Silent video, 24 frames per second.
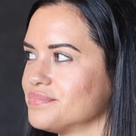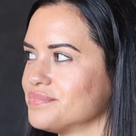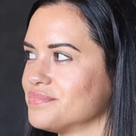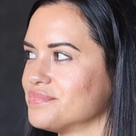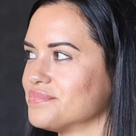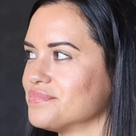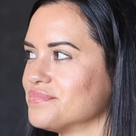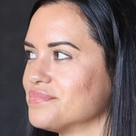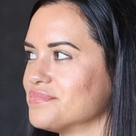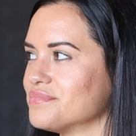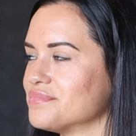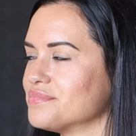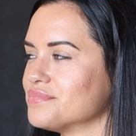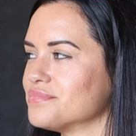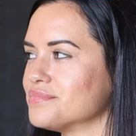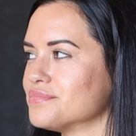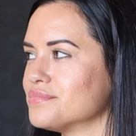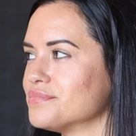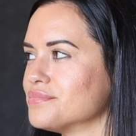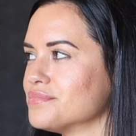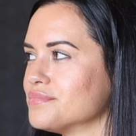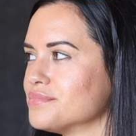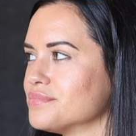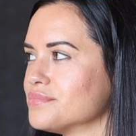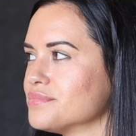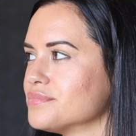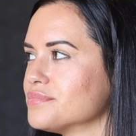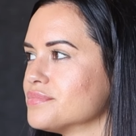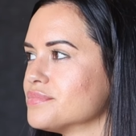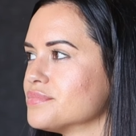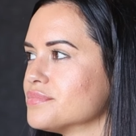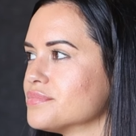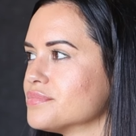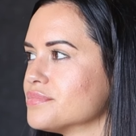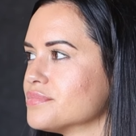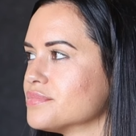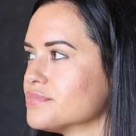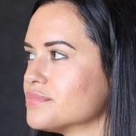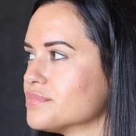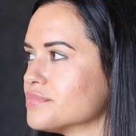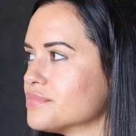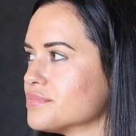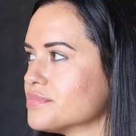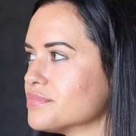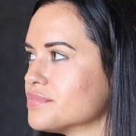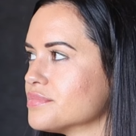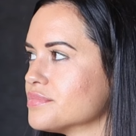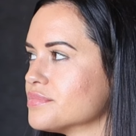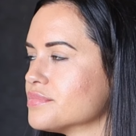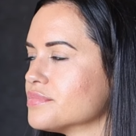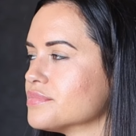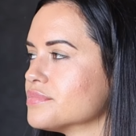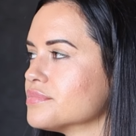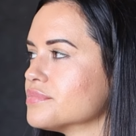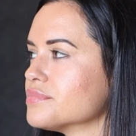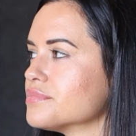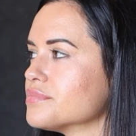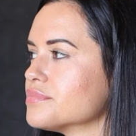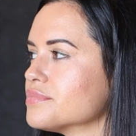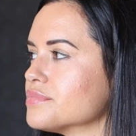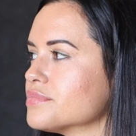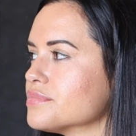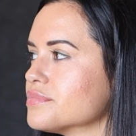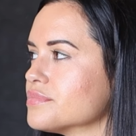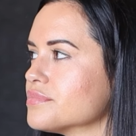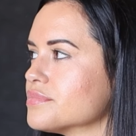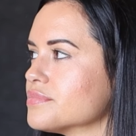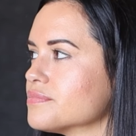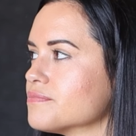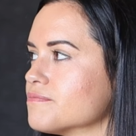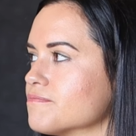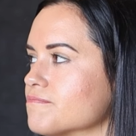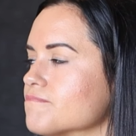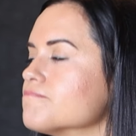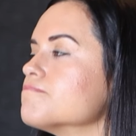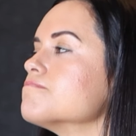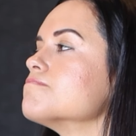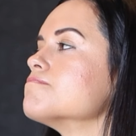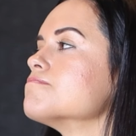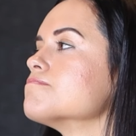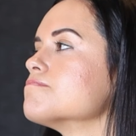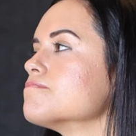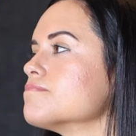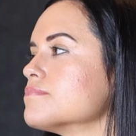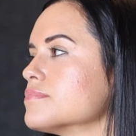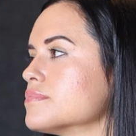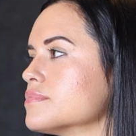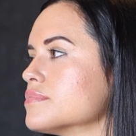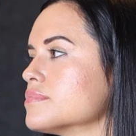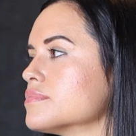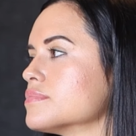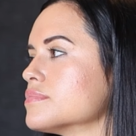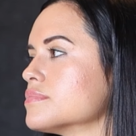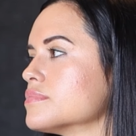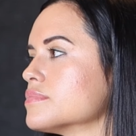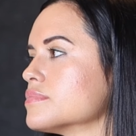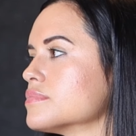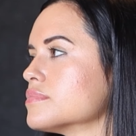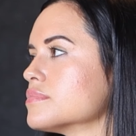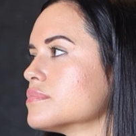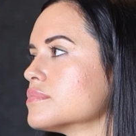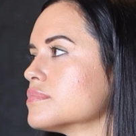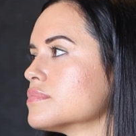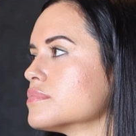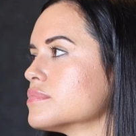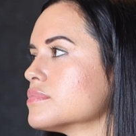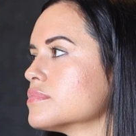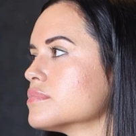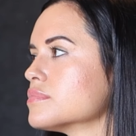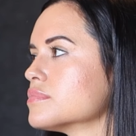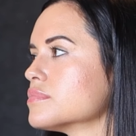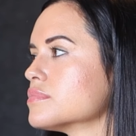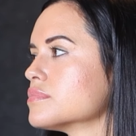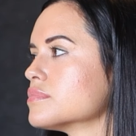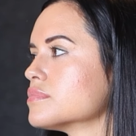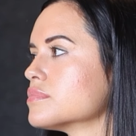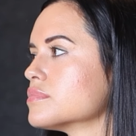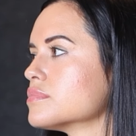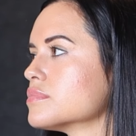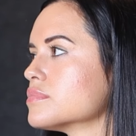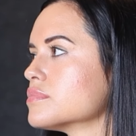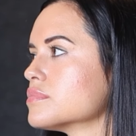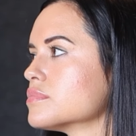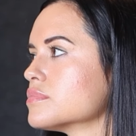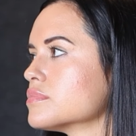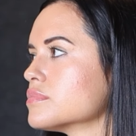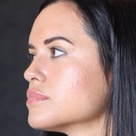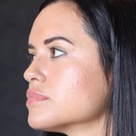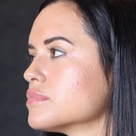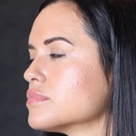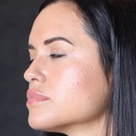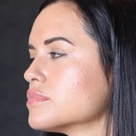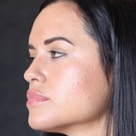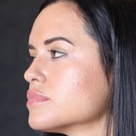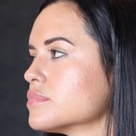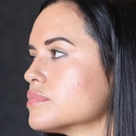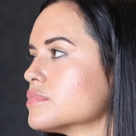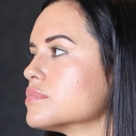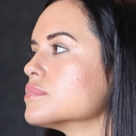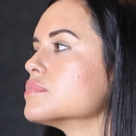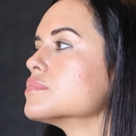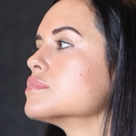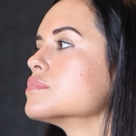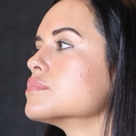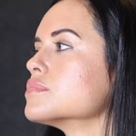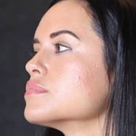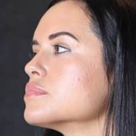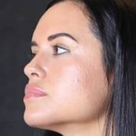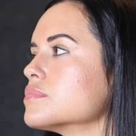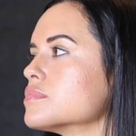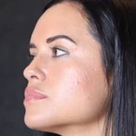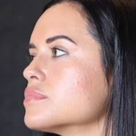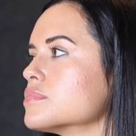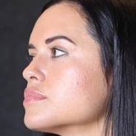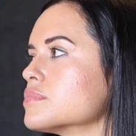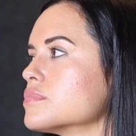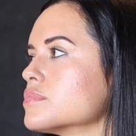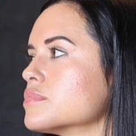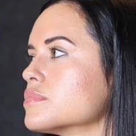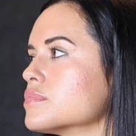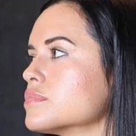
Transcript: (silent)